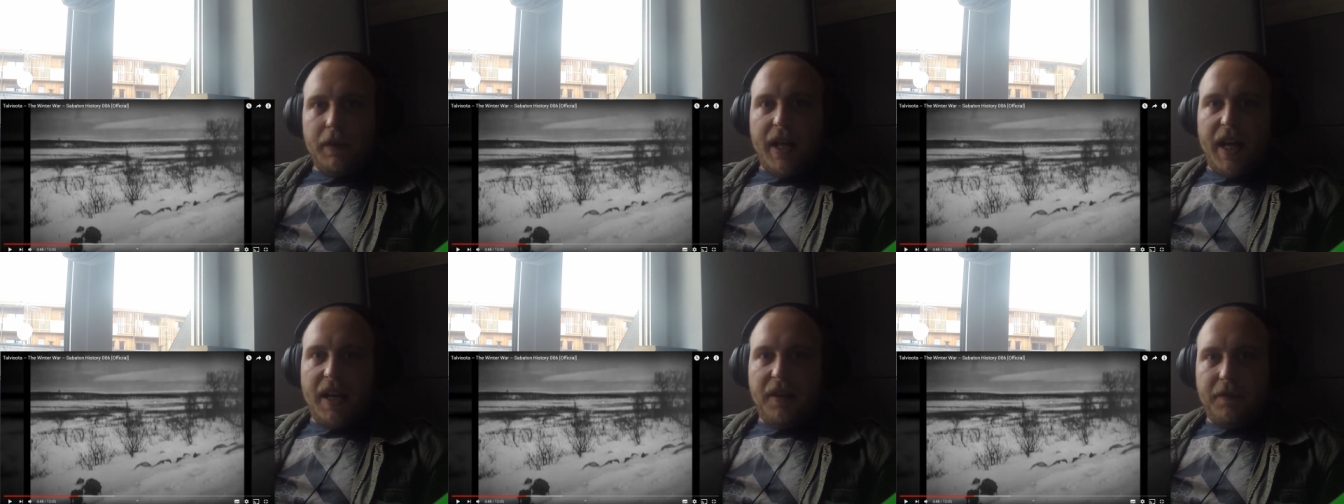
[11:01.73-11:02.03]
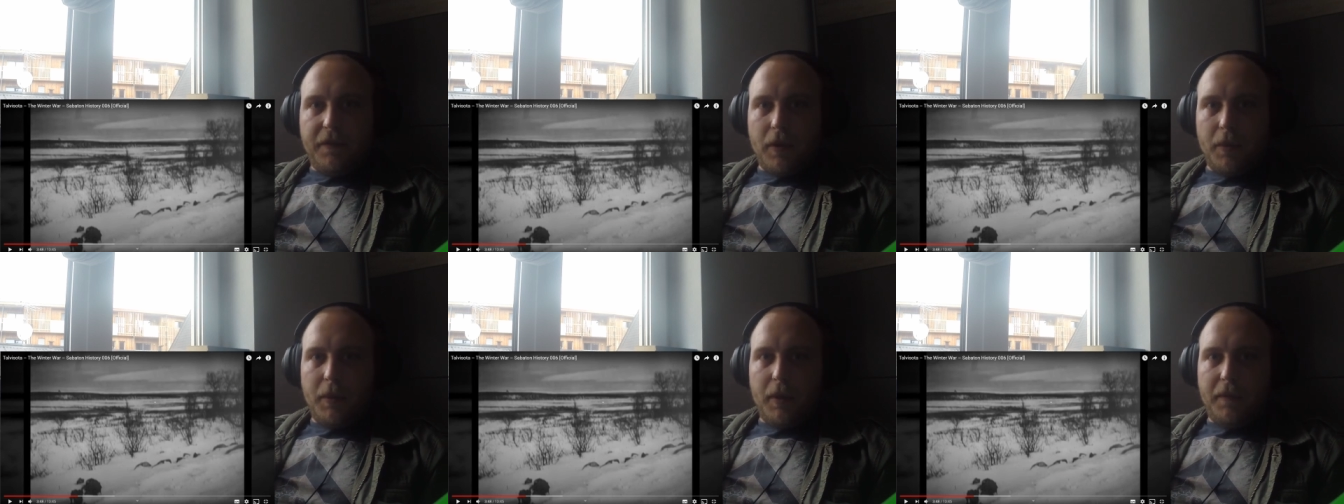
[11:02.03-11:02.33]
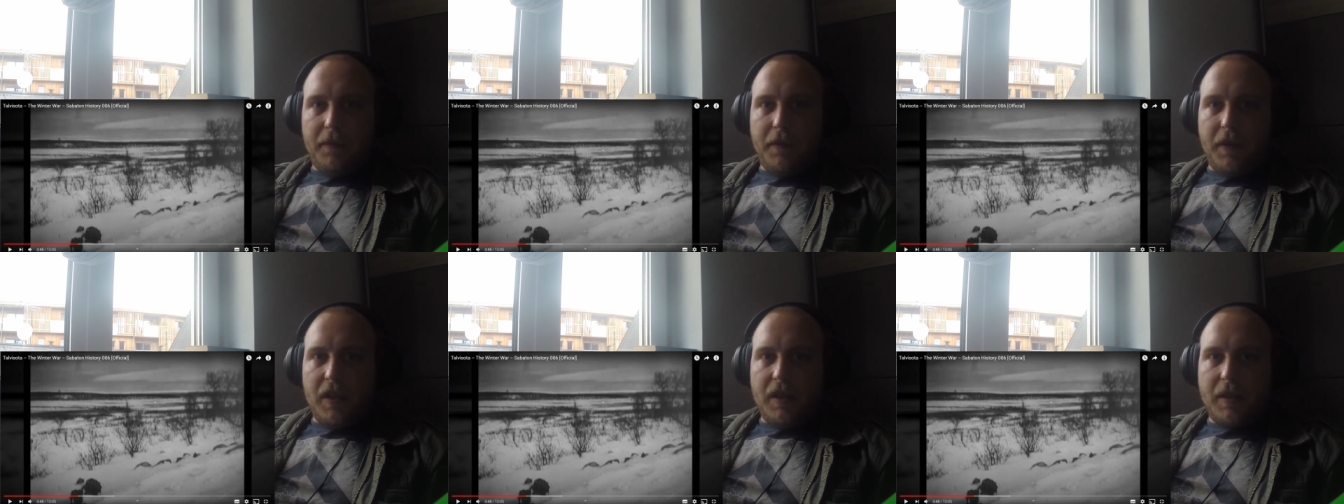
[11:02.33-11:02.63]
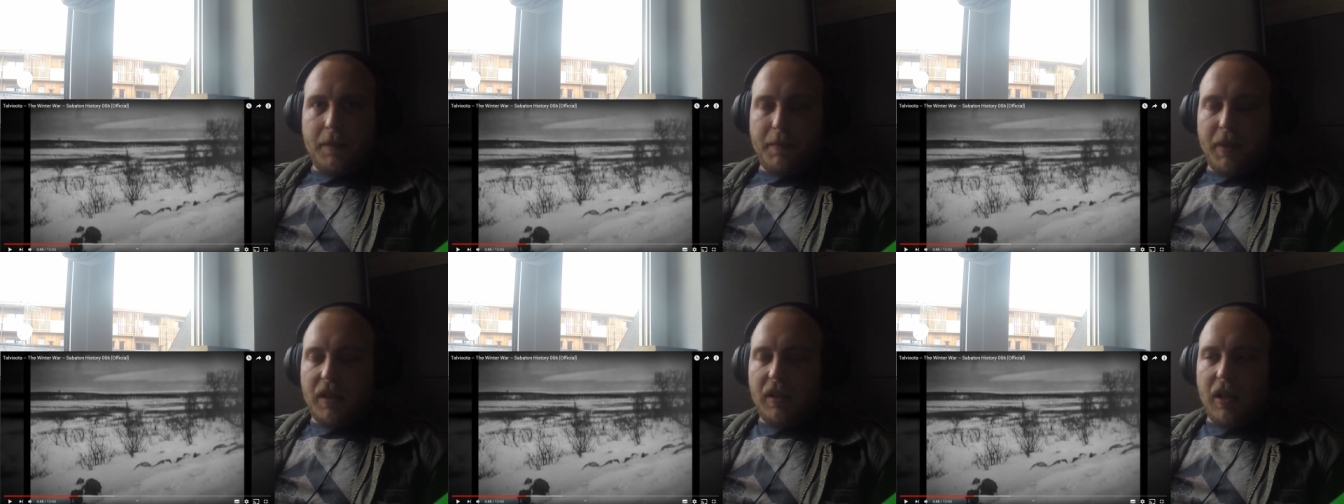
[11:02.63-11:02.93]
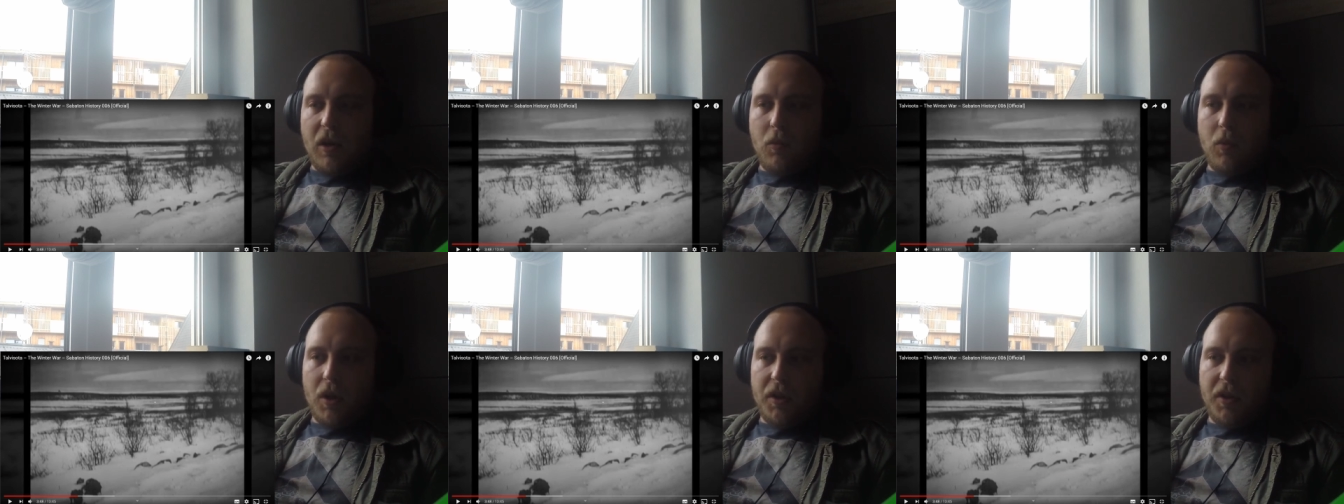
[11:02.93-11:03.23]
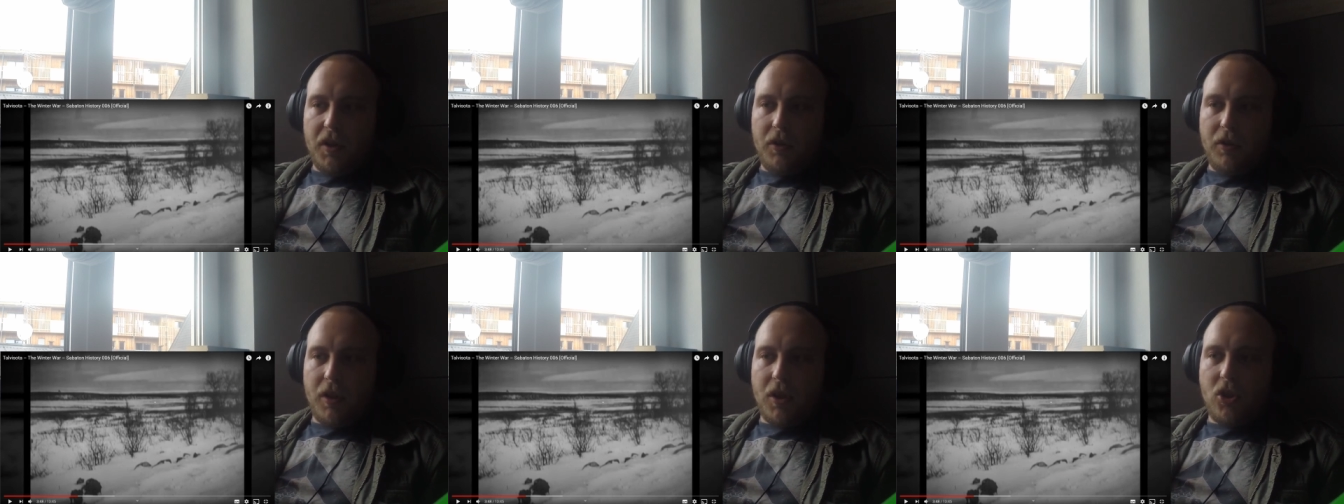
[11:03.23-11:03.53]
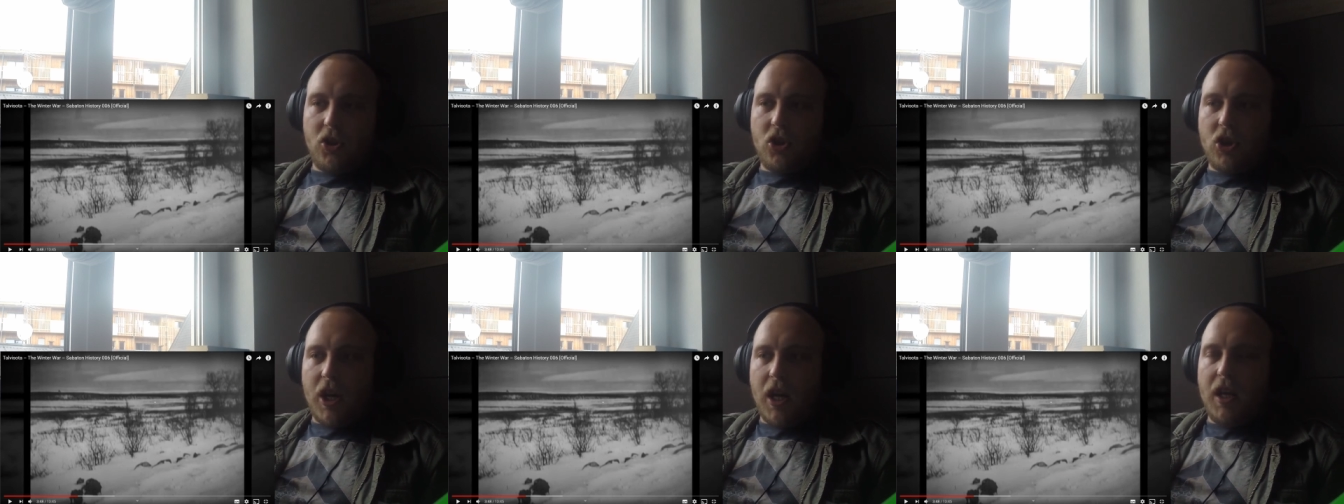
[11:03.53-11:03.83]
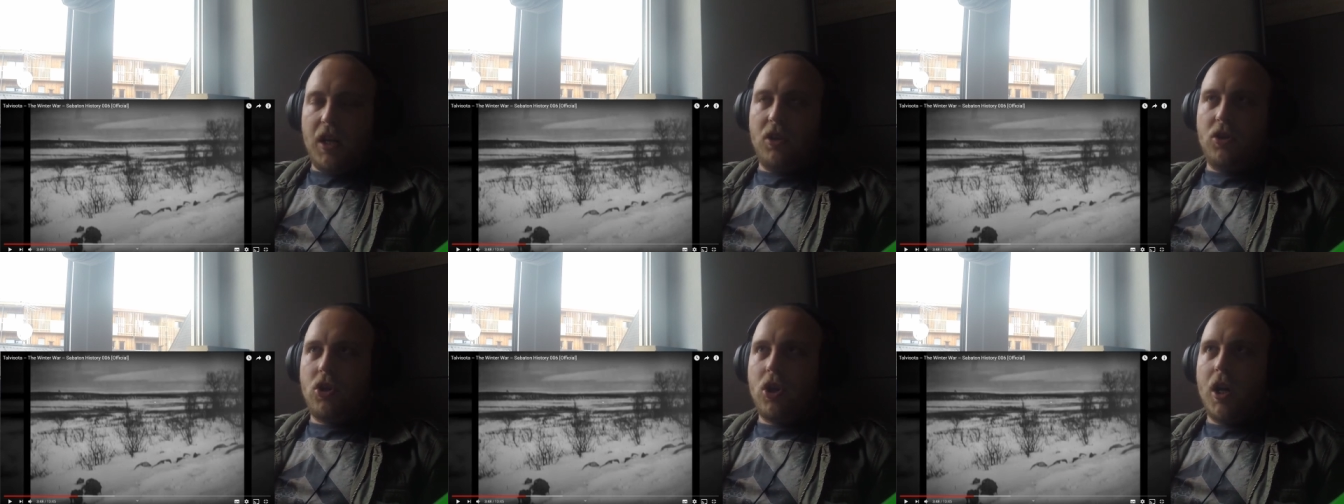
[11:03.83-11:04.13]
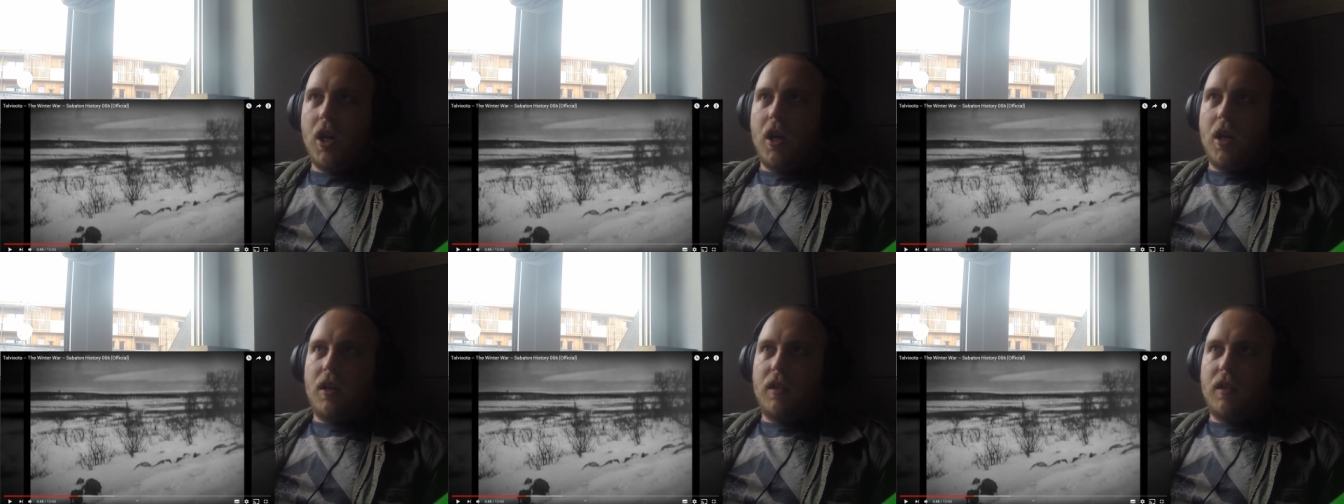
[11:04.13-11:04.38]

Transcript: land from the Finns, but they wanted to exchange